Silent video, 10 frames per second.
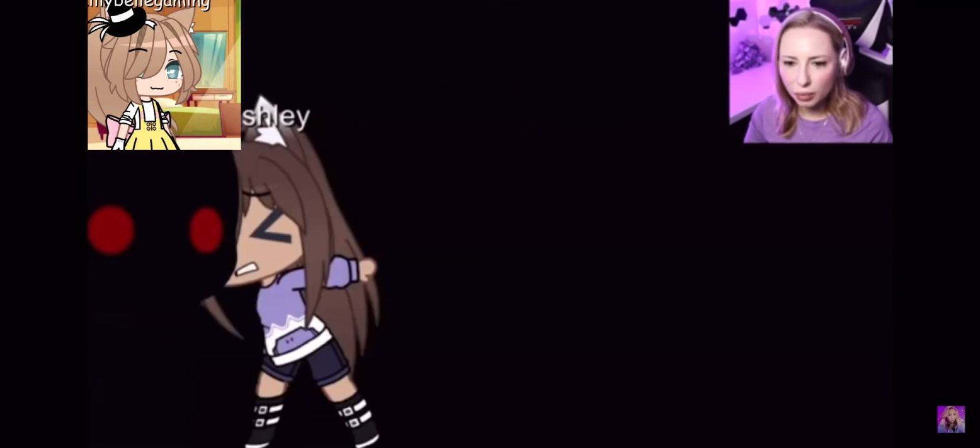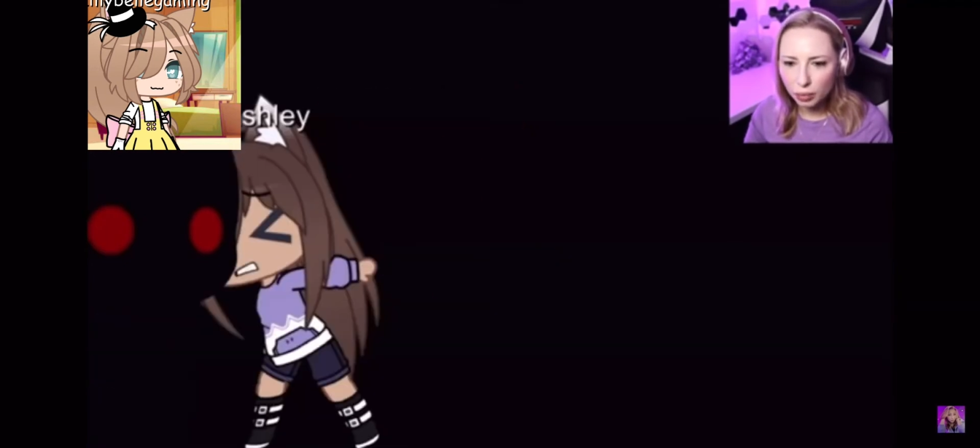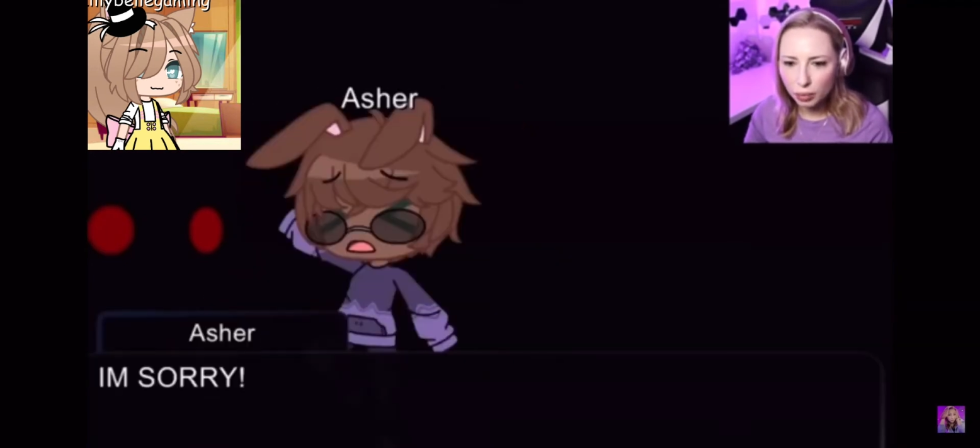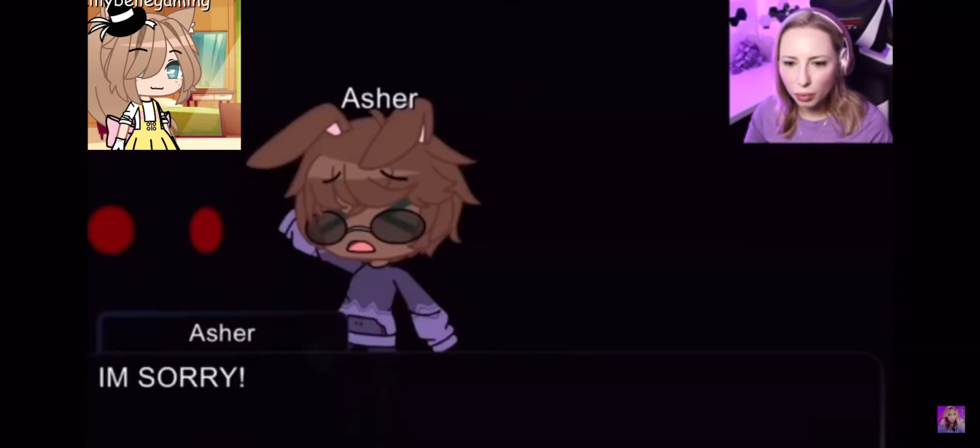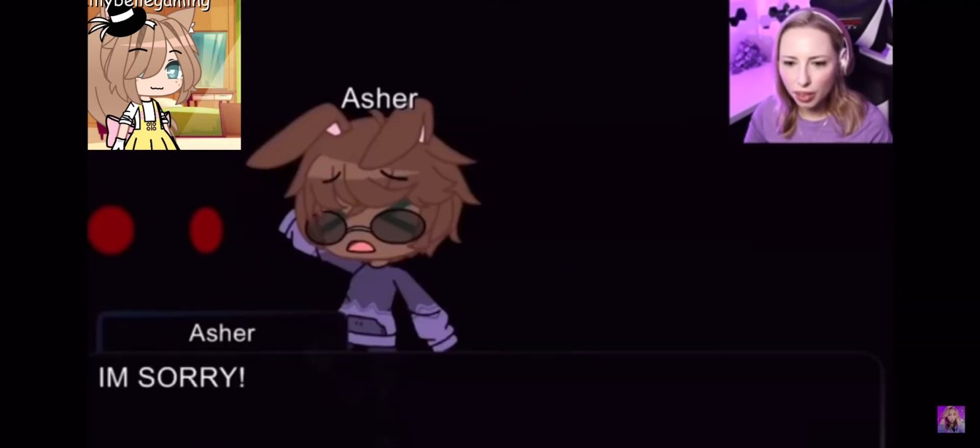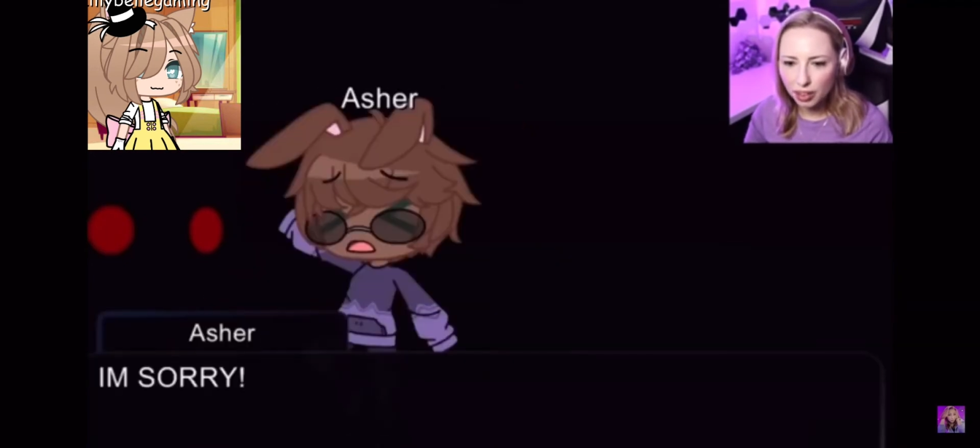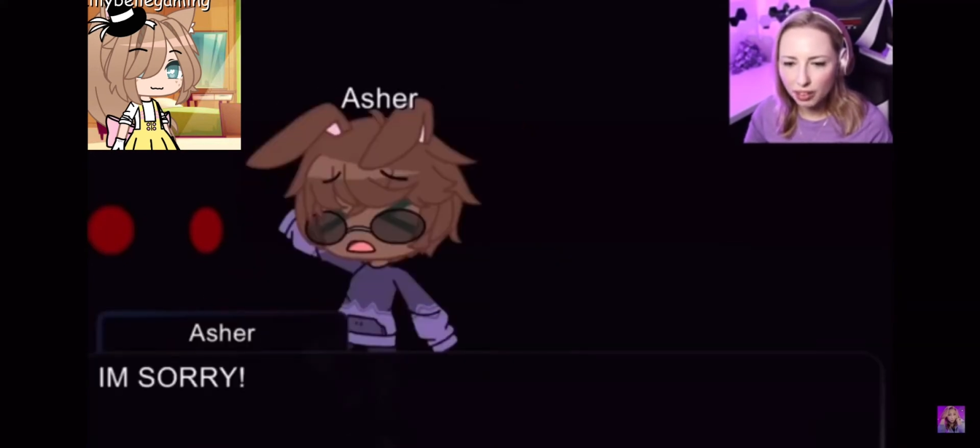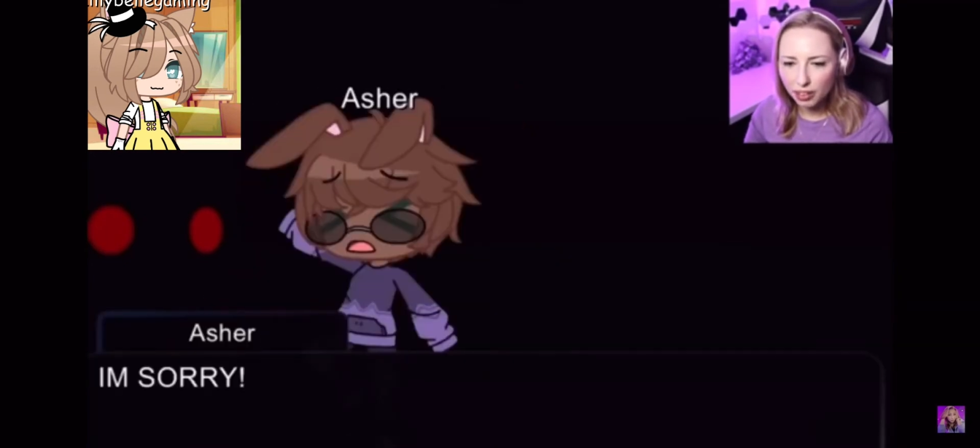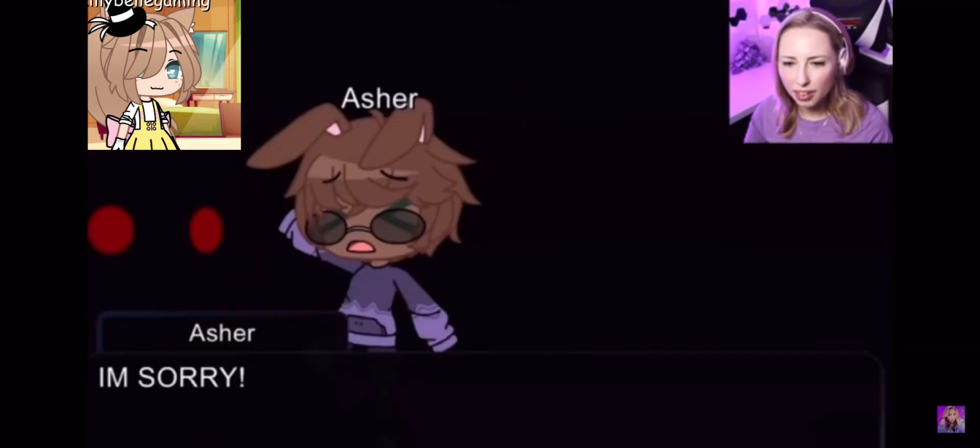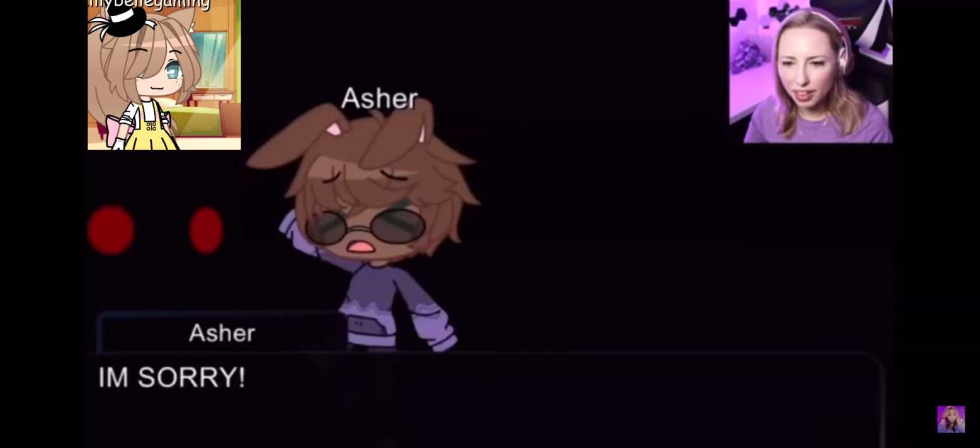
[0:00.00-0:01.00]
what
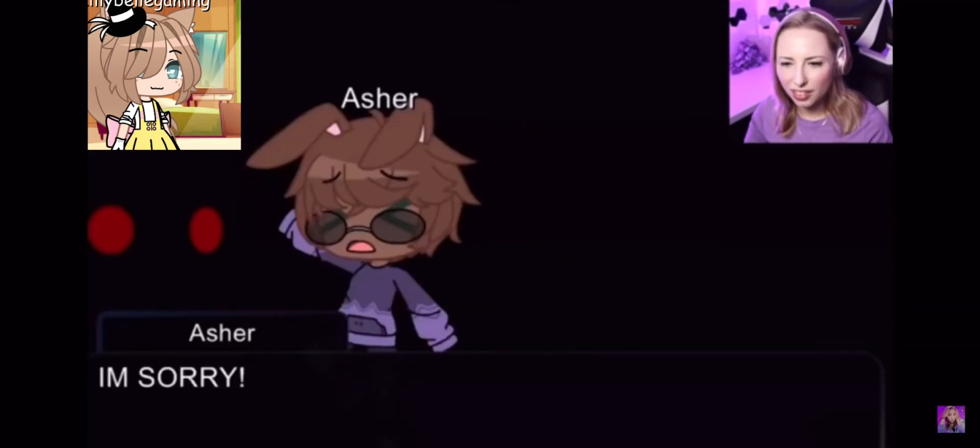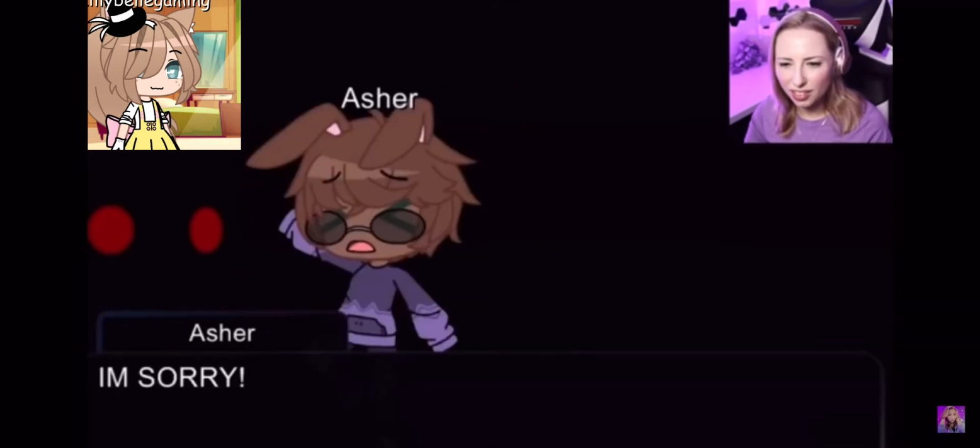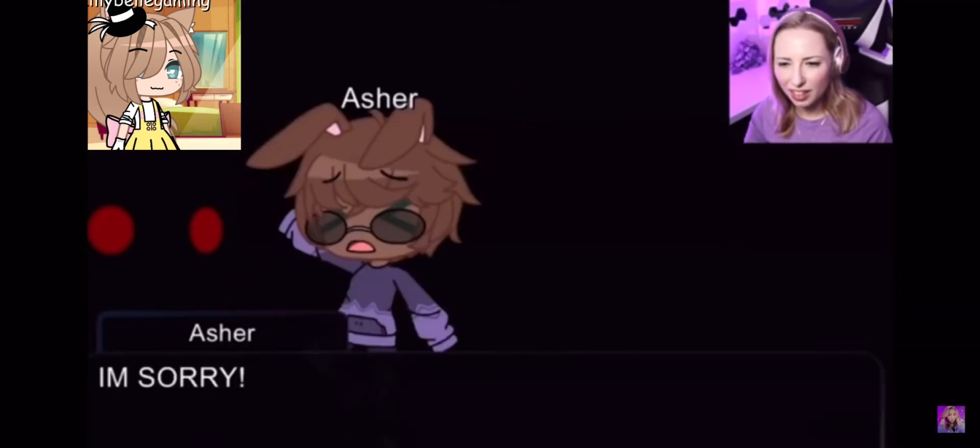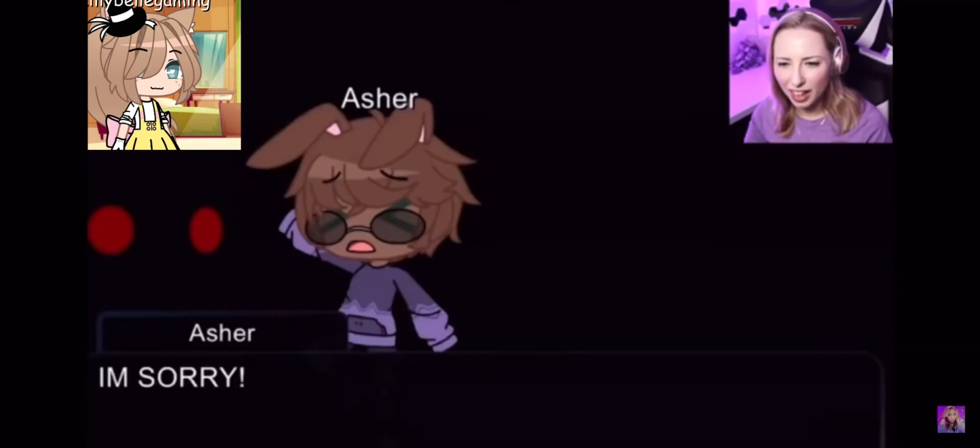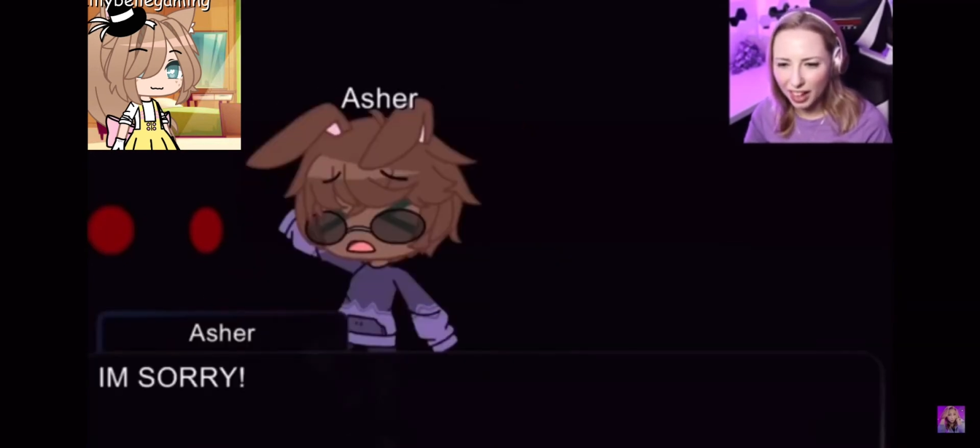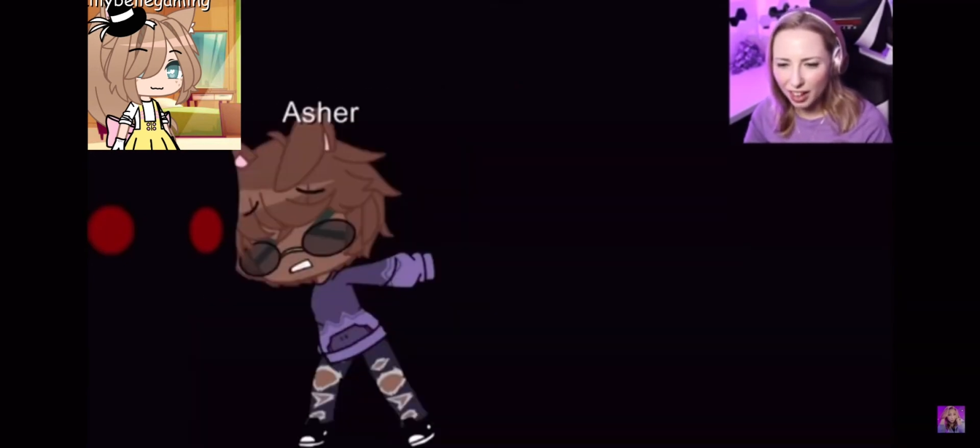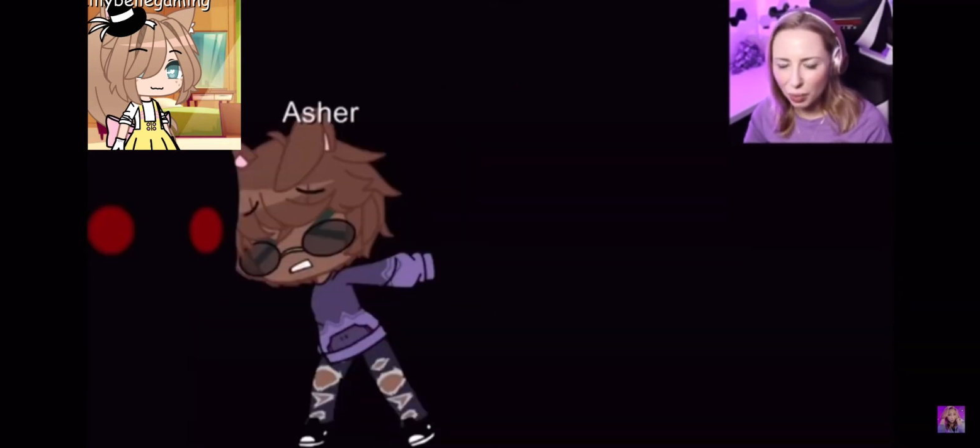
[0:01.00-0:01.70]
isn't there?